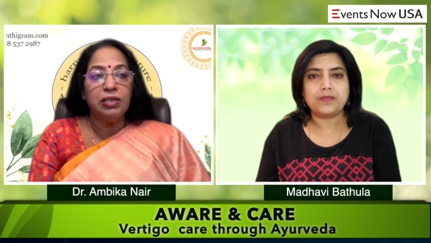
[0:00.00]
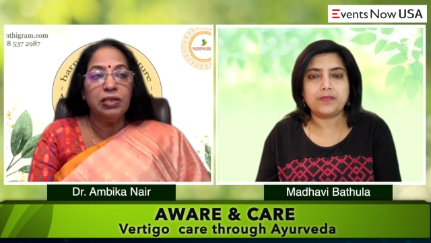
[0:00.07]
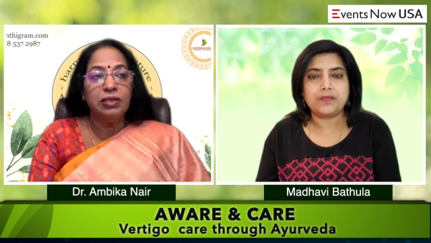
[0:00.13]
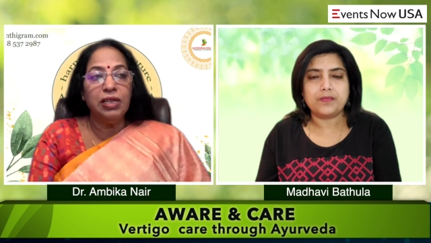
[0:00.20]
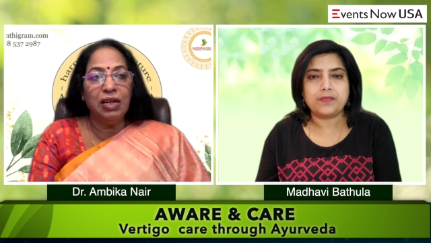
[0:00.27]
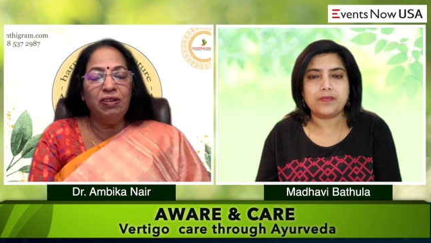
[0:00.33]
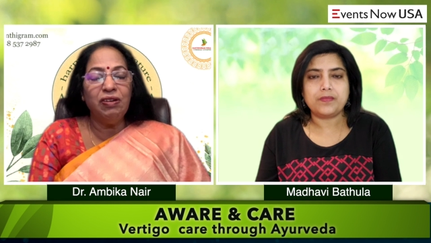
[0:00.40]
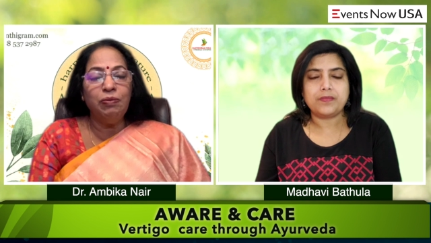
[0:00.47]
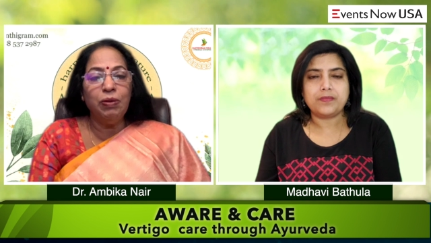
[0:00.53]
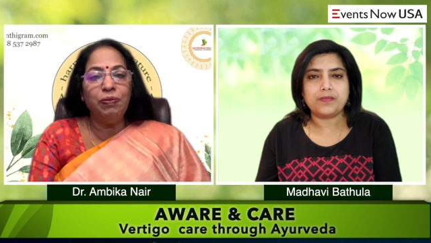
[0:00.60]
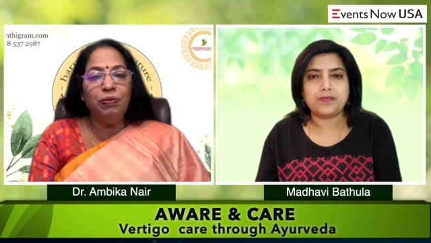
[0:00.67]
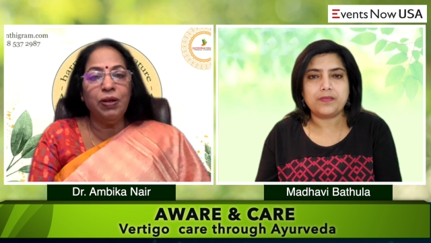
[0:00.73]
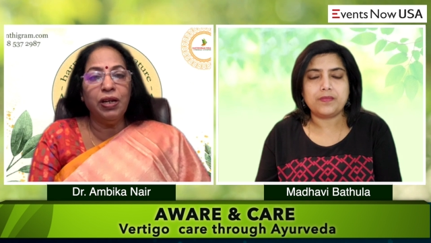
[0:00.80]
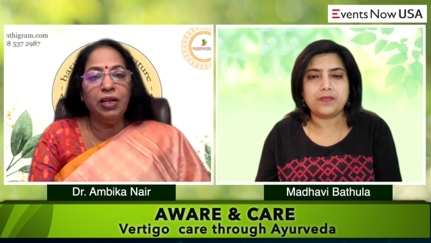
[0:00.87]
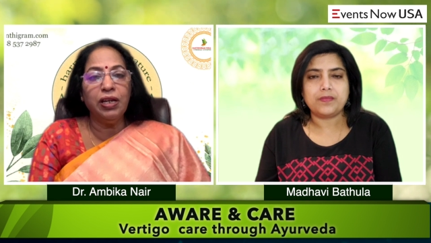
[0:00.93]
Speaker 1: they will be
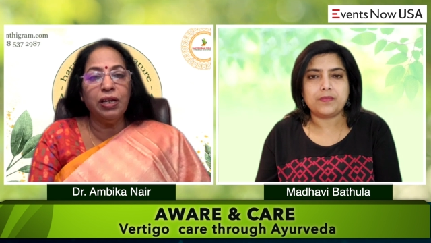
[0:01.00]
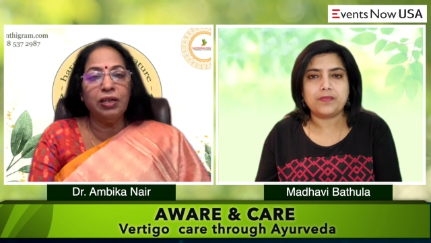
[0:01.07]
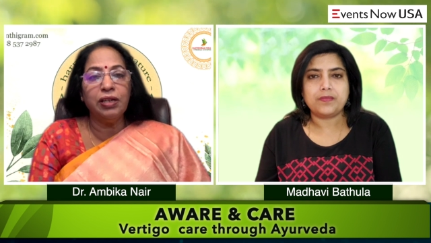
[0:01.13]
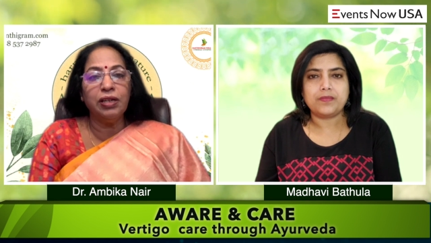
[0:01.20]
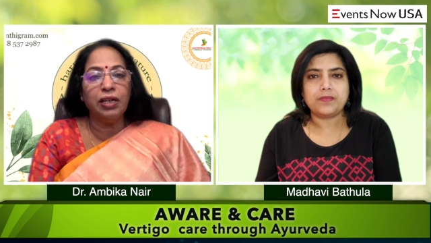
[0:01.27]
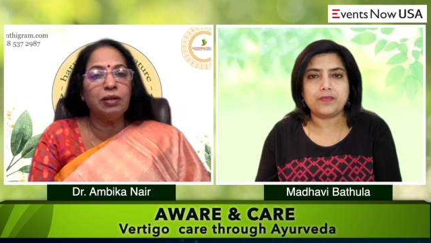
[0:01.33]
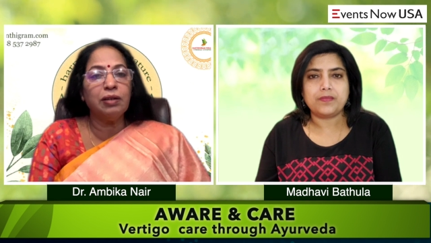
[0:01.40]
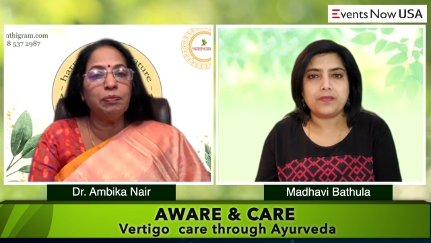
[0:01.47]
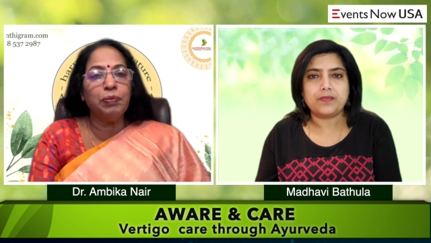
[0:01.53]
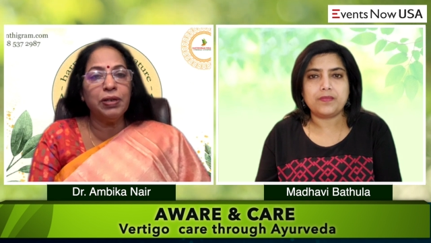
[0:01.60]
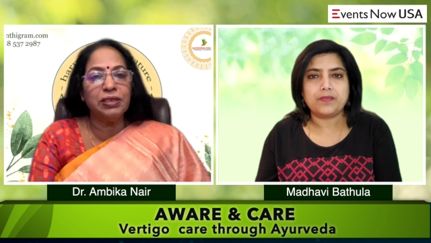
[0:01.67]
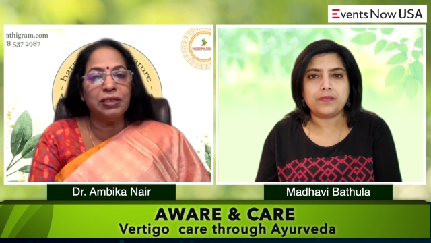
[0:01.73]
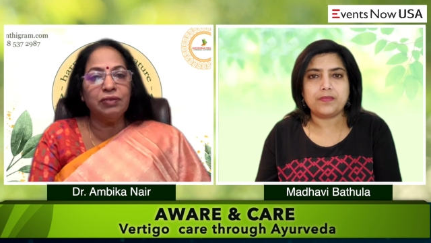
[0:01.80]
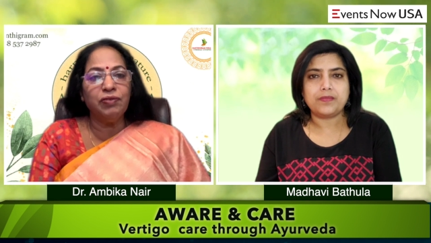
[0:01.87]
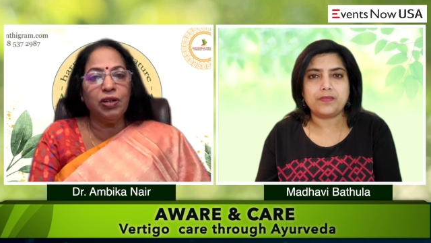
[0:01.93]
feeling it the other
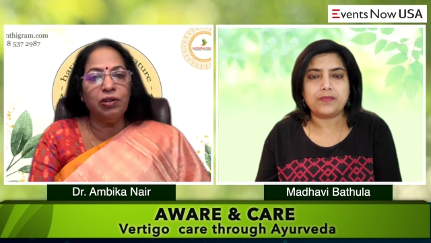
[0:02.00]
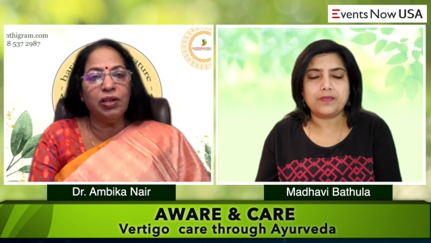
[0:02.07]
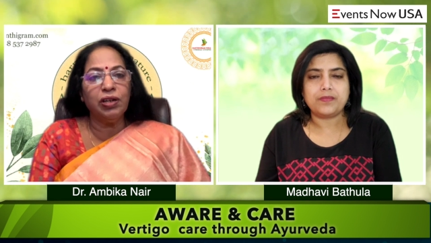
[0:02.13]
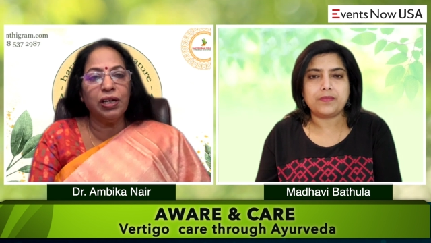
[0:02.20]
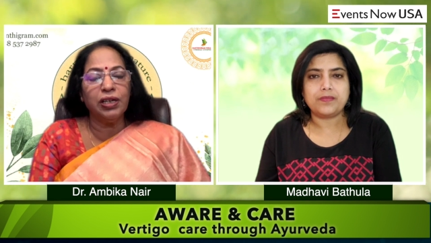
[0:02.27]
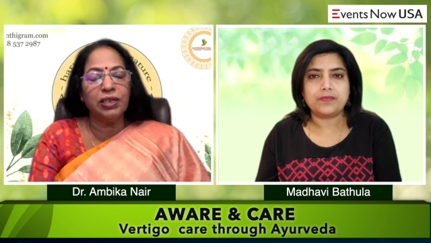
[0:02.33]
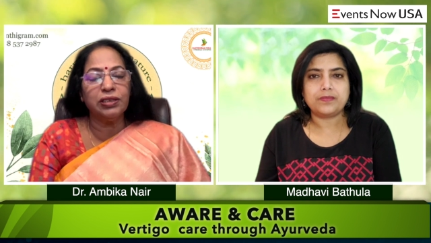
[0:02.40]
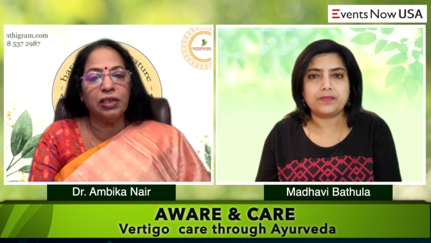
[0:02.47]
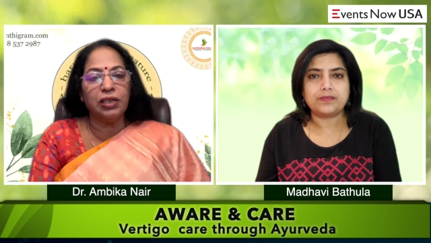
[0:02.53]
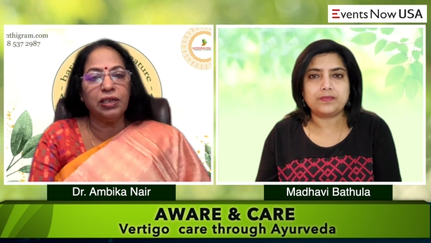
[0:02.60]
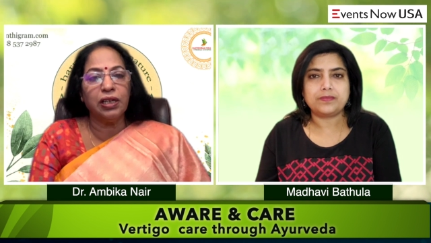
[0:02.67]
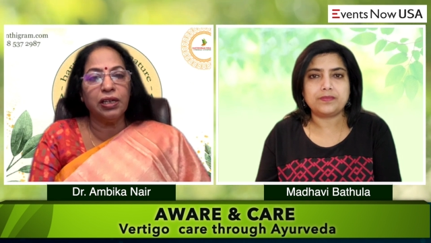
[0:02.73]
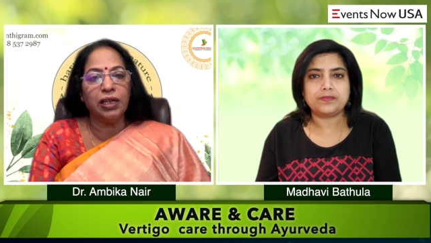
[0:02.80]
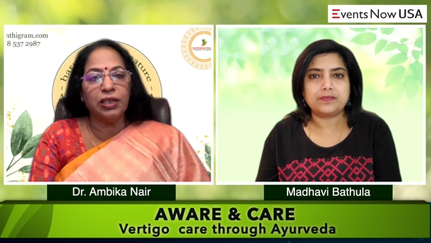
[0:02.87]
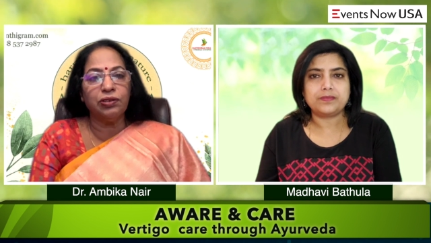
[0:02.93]
person will not understand
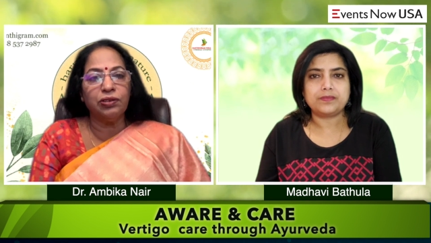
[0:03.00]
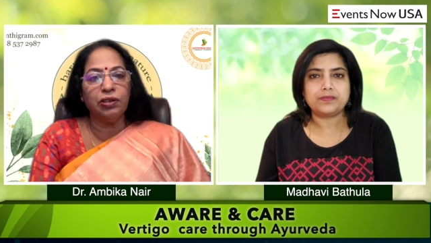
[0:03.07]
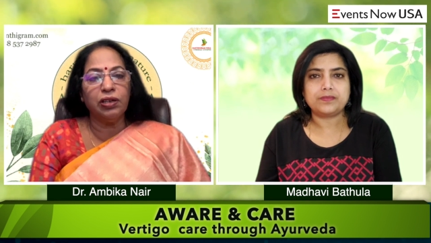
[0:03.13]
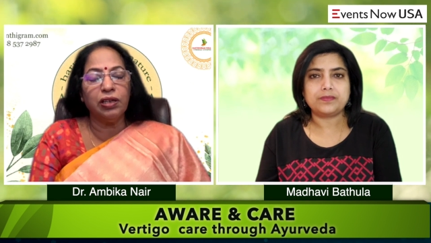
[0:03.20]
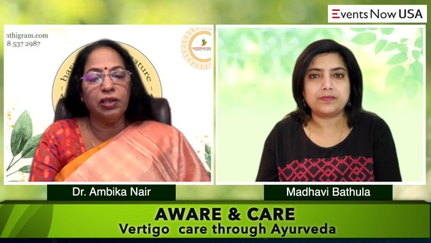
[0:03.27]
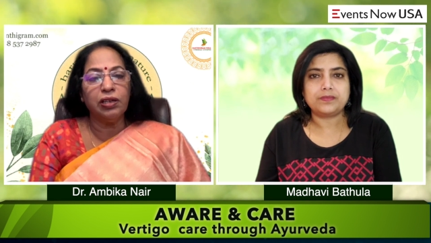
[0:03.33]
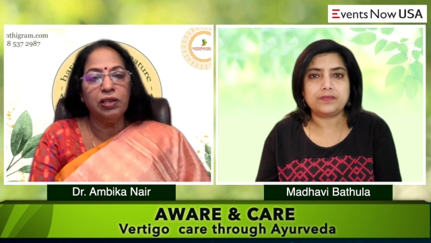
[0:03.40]
that actually